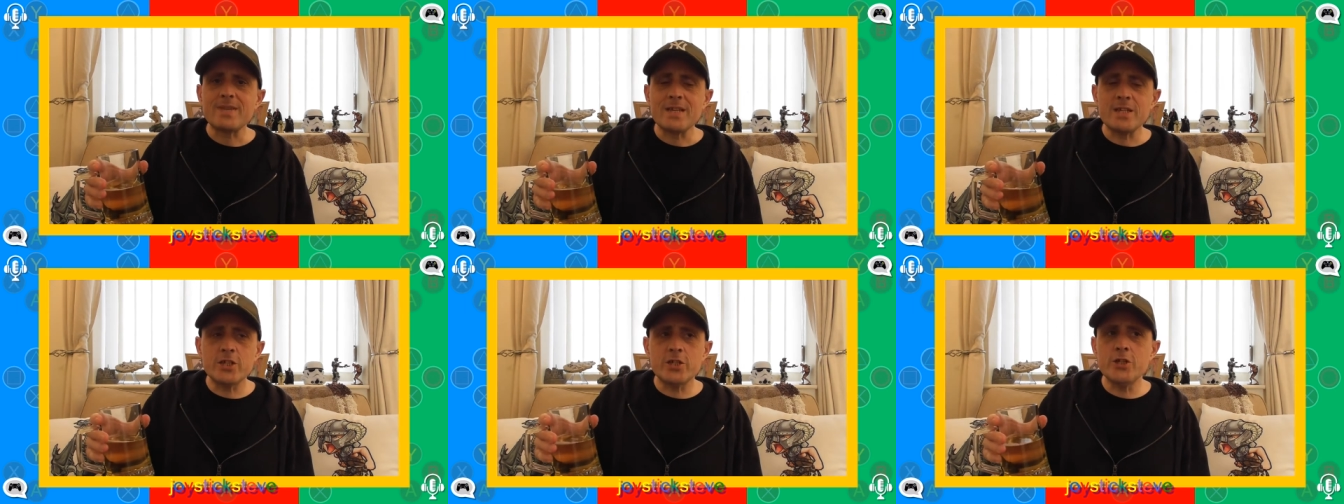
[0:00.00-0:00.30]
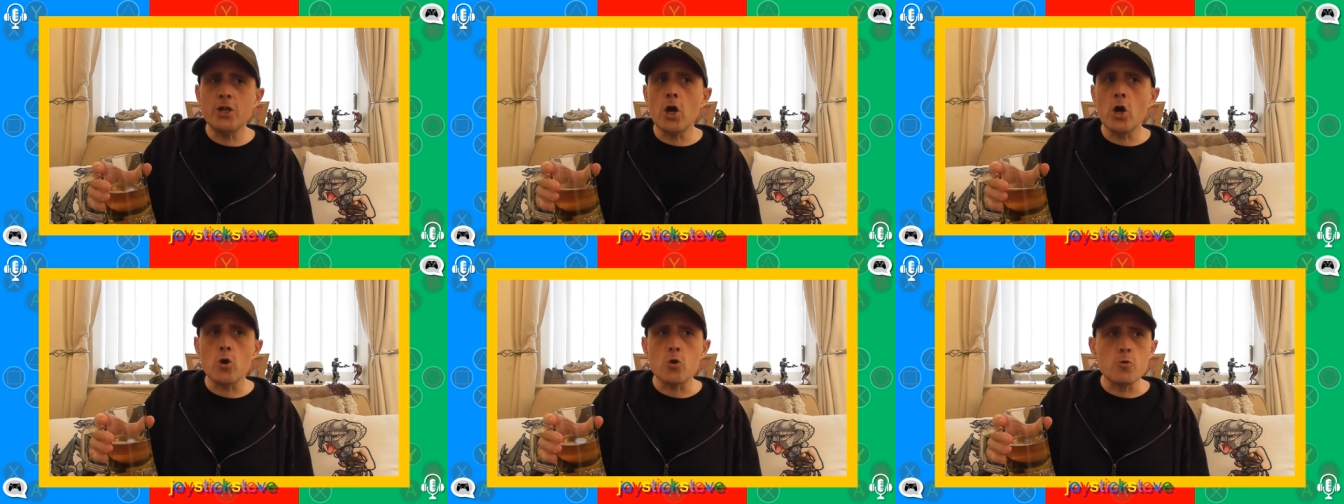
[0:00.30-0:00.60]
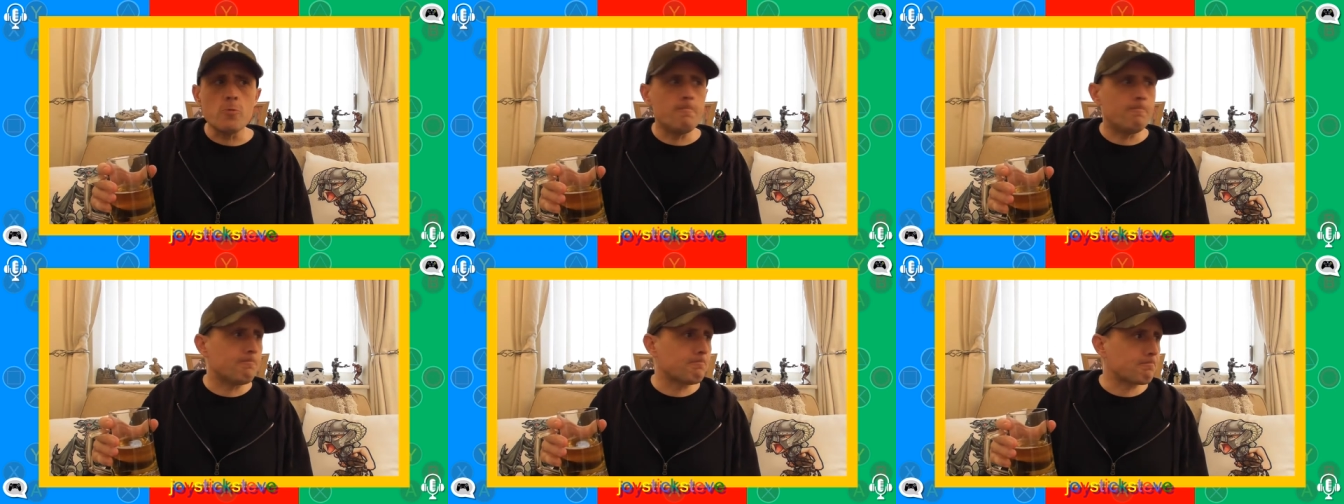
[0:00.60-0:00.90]
You
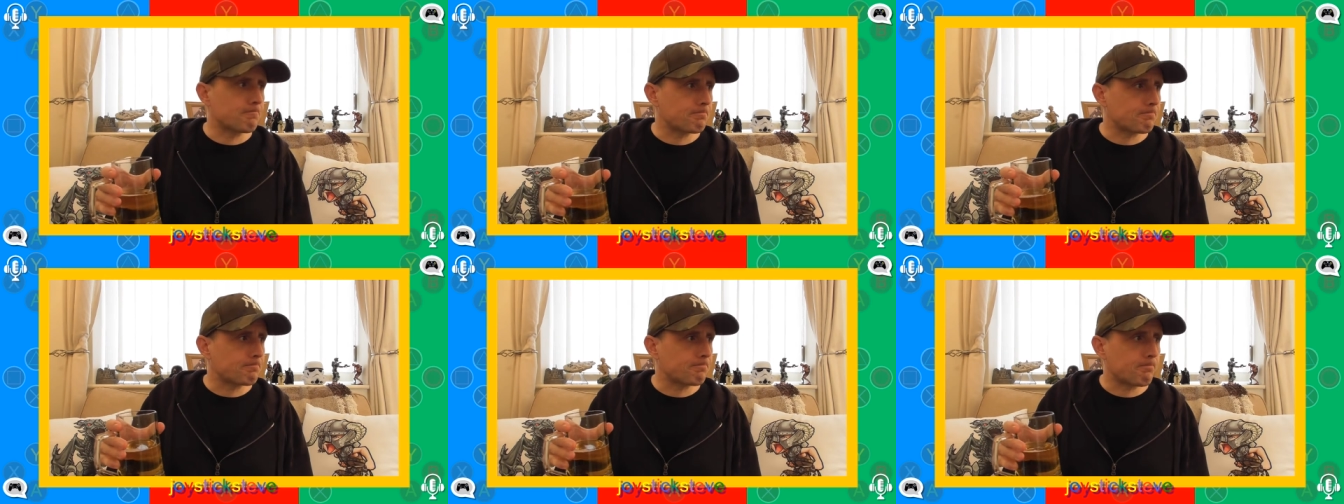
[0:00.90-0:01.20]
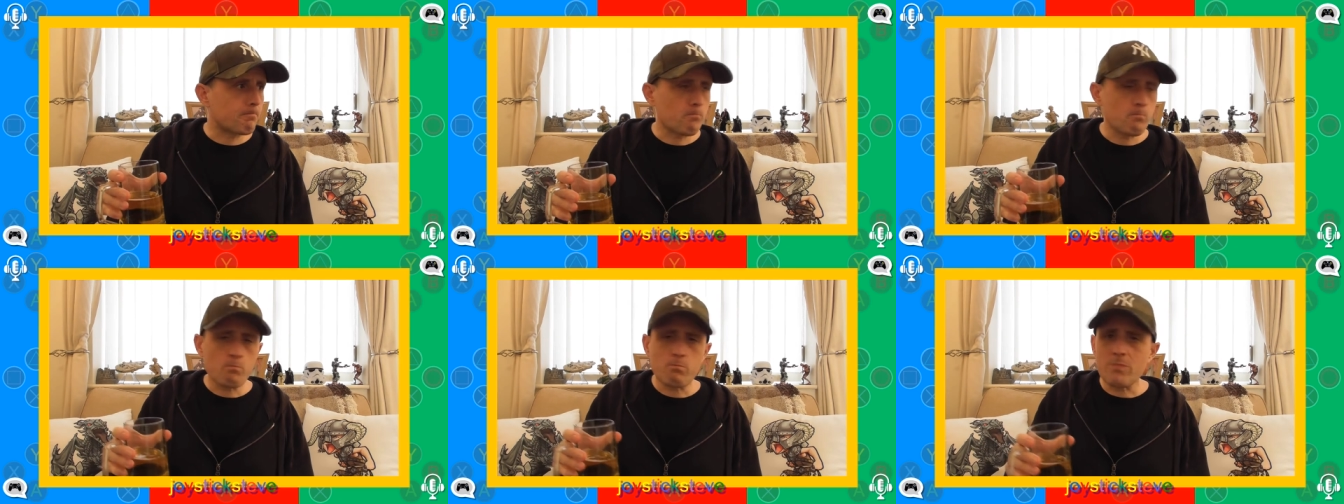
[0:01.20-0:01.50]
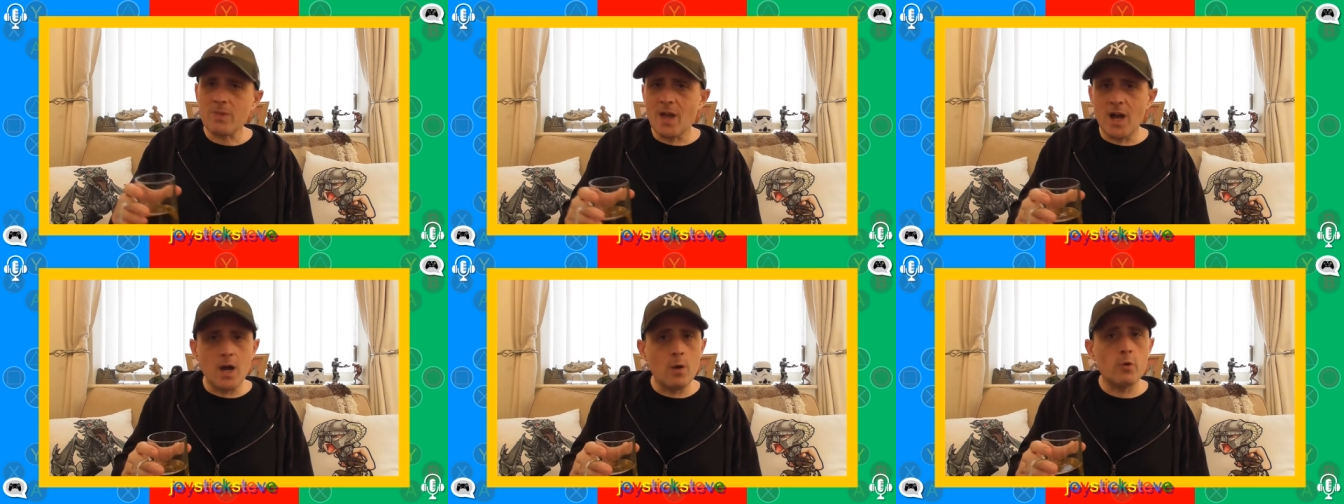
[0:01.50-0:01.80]
know
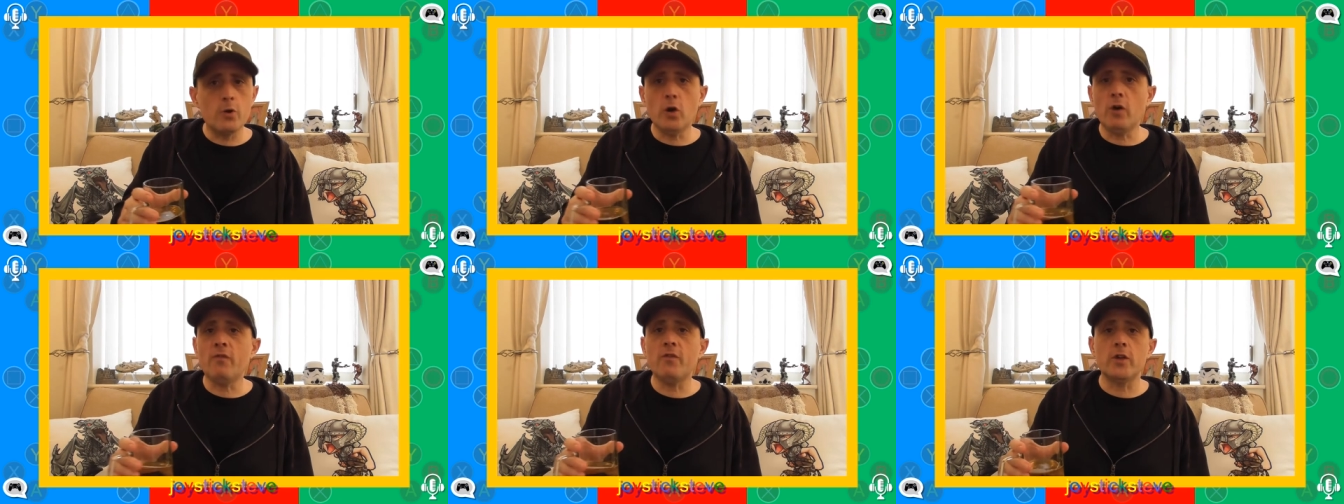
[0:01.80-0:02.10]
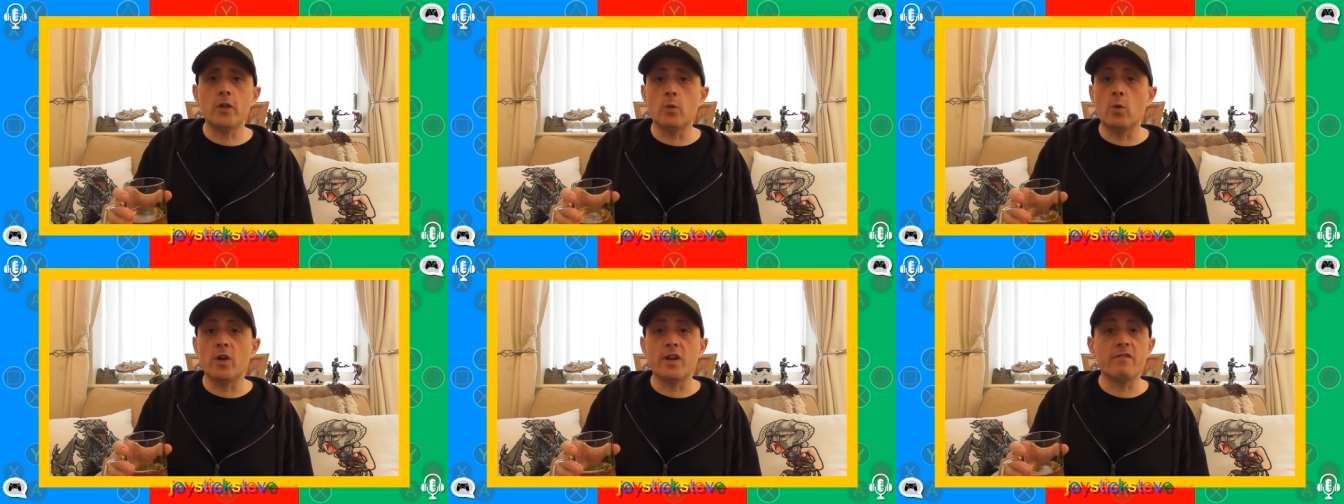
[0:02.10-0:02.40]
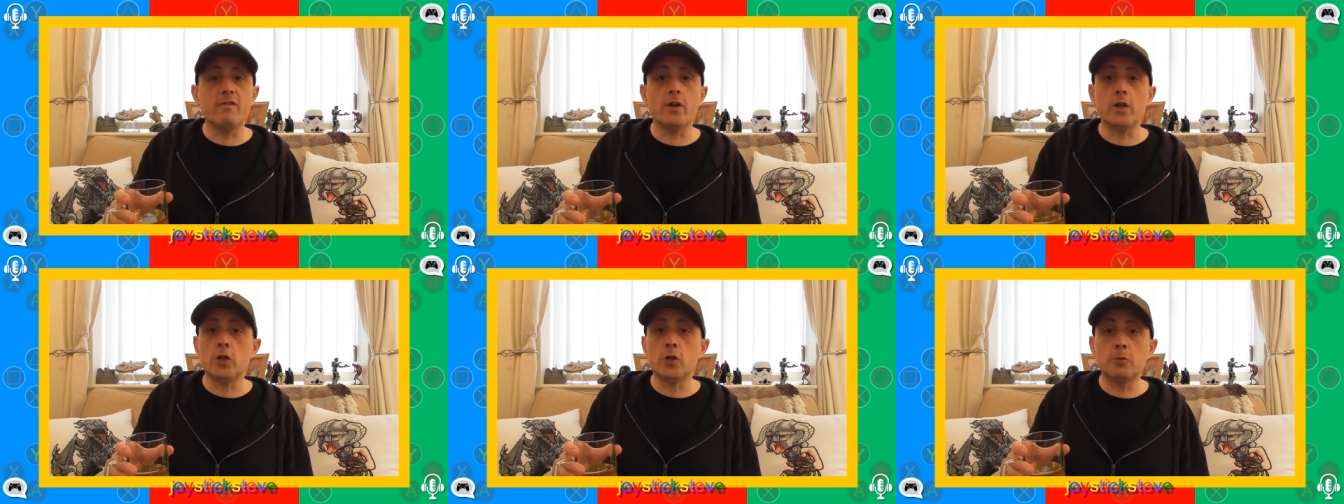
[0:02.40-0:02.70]
I would offer you one
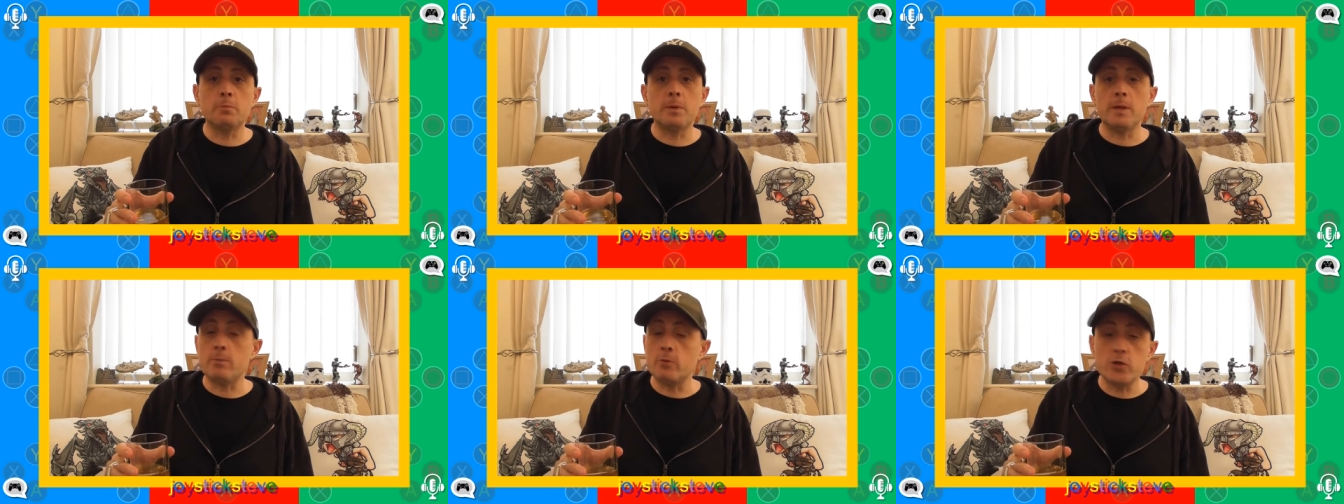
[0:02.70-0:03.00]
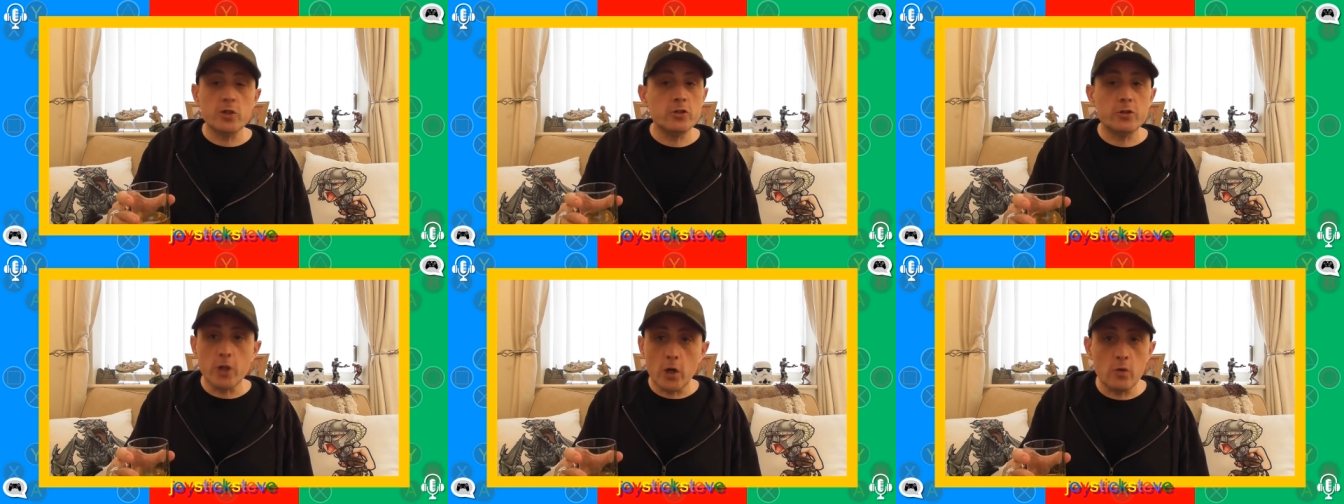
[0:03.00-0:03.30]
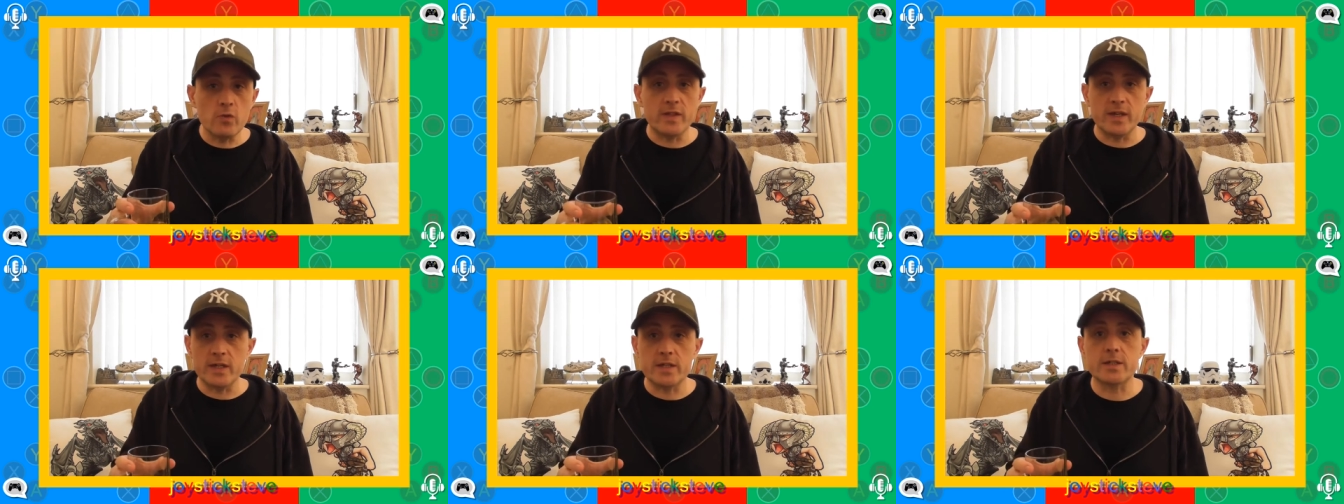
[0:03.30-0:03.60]
if I could, people. You know
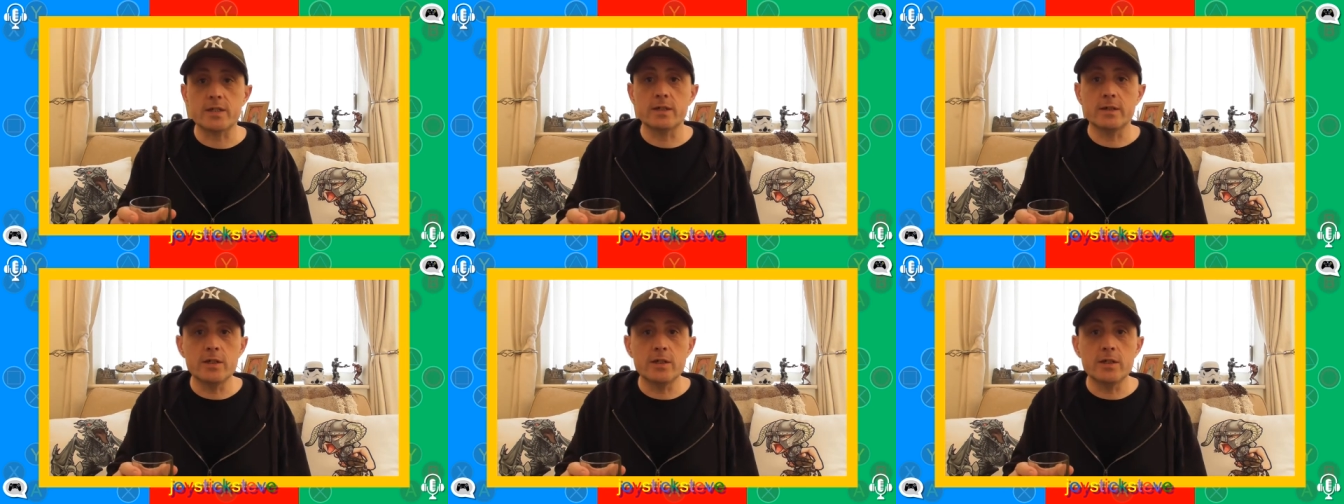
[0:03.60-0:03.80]
this.